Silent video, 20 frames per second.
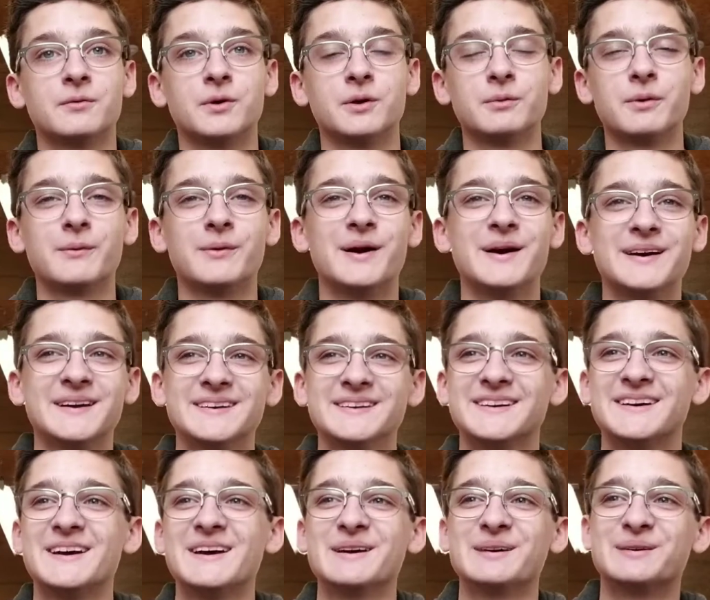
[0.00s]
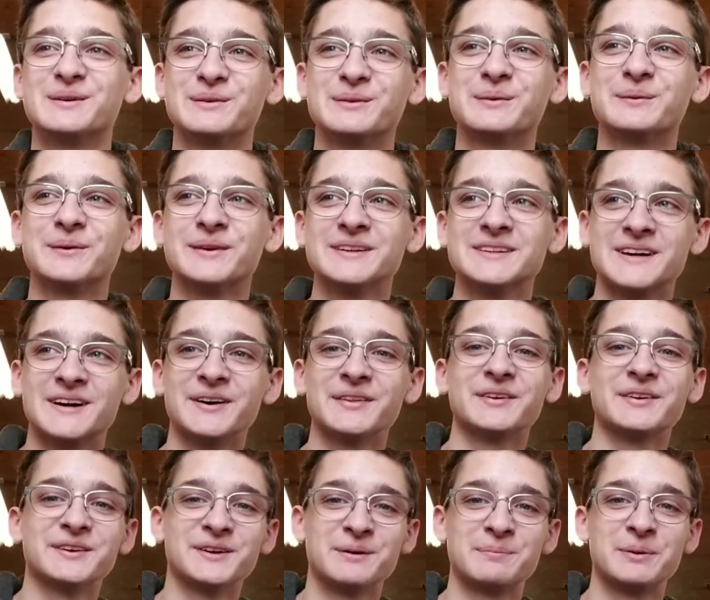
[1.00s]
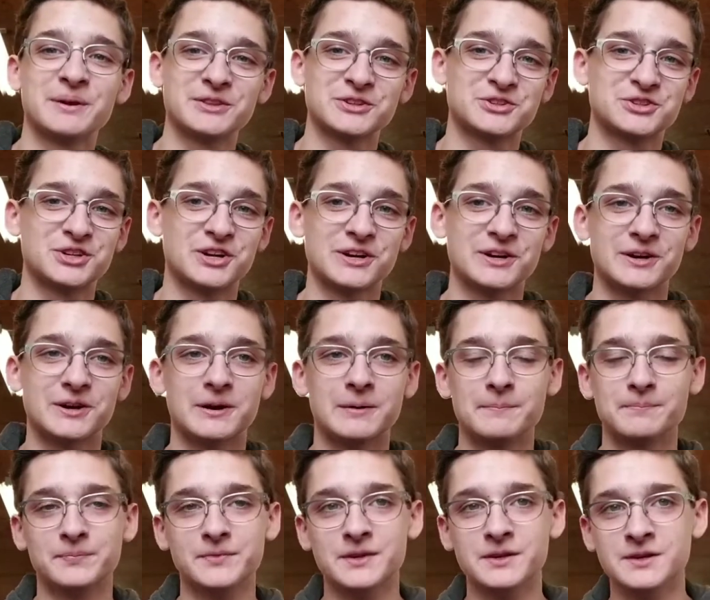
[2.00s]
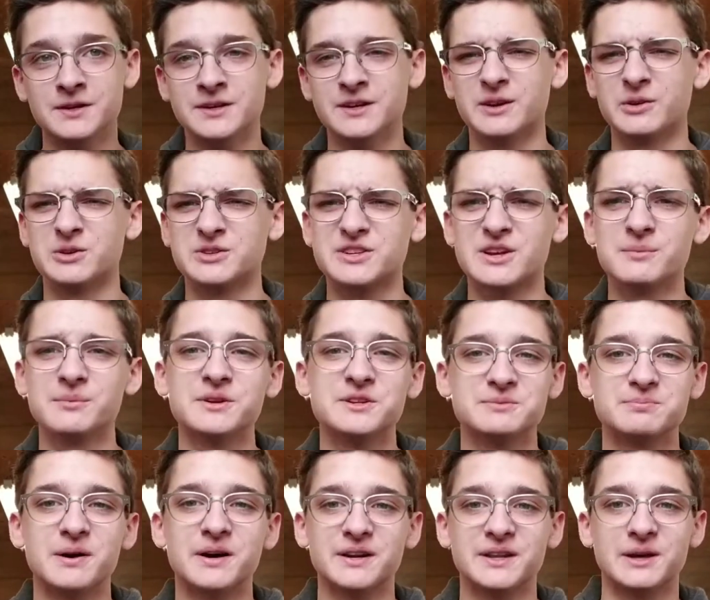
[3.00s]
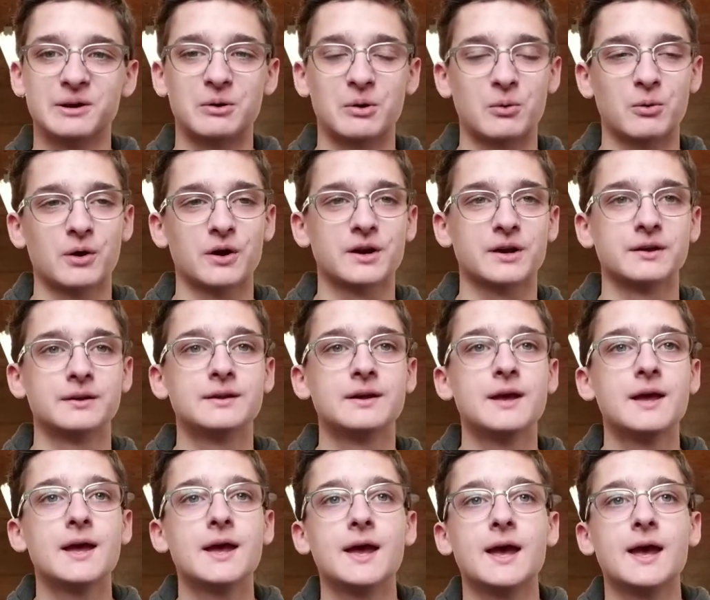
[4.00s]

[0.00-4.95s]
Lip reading: when we went down there to go pick the truck up, it was him and his buddy that were working,